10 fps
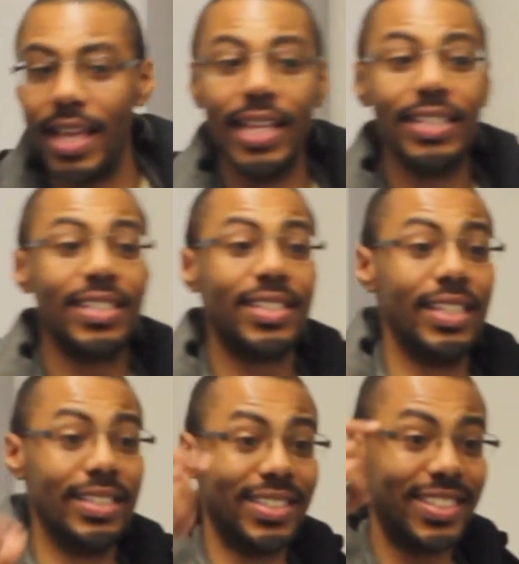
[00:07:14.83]
It's
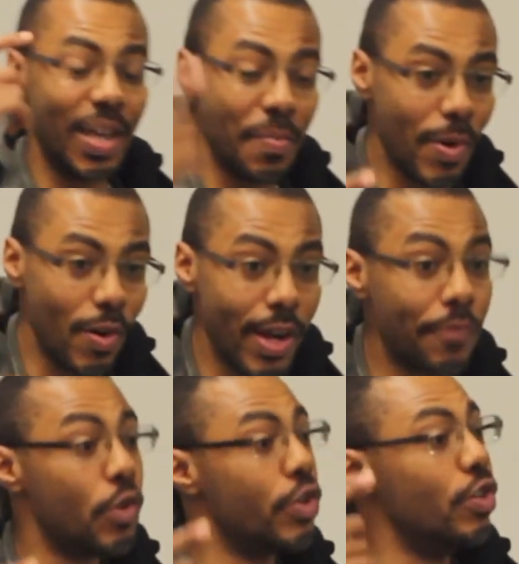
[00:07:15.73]
the symbol,
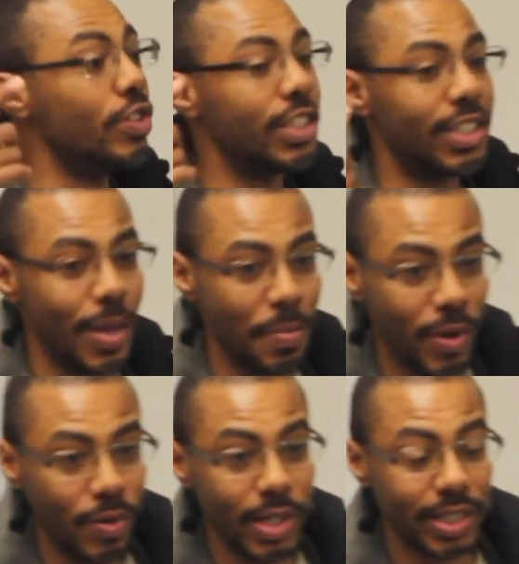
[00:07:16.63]
if you use a
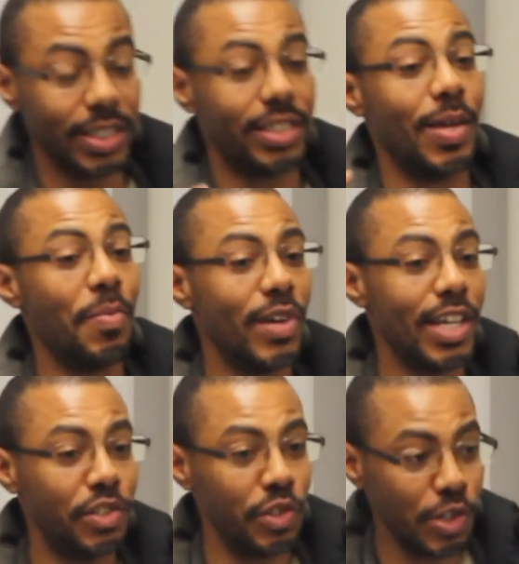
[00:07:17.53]
symbol, it's the symbol
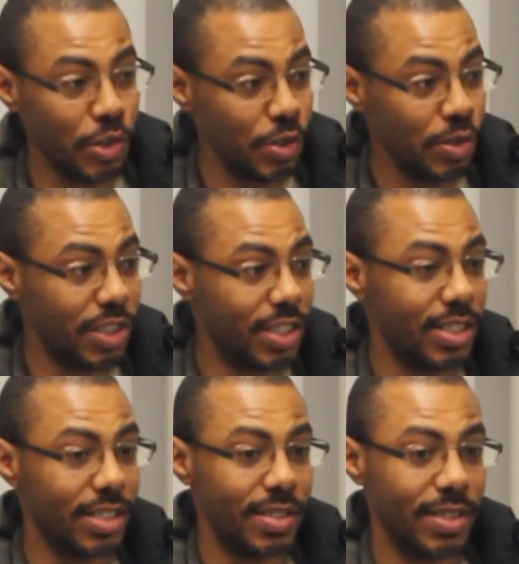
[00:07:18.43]
that you use.
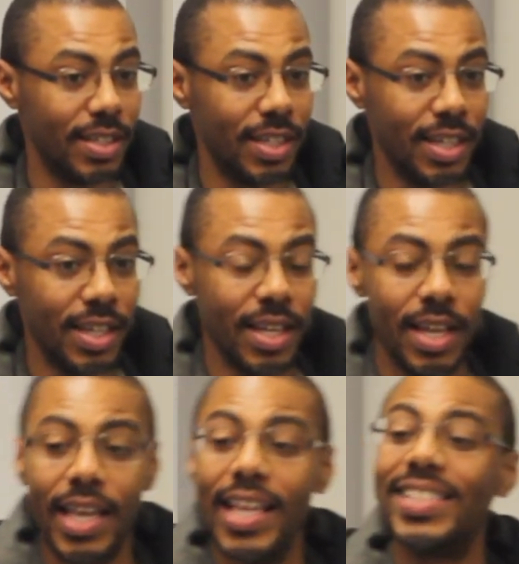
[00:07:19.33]

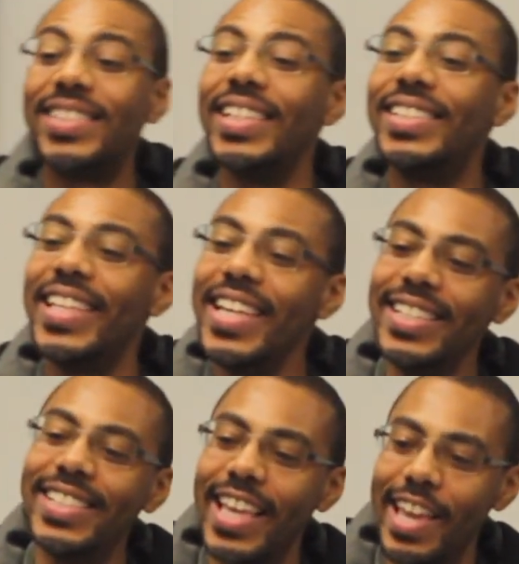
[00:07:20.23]
It's the
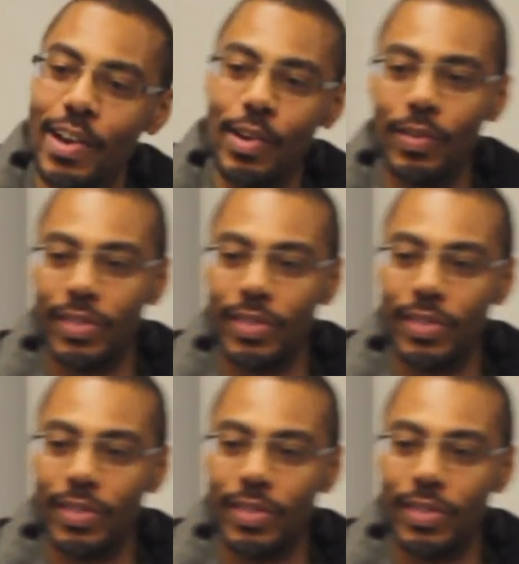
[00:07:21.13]
details.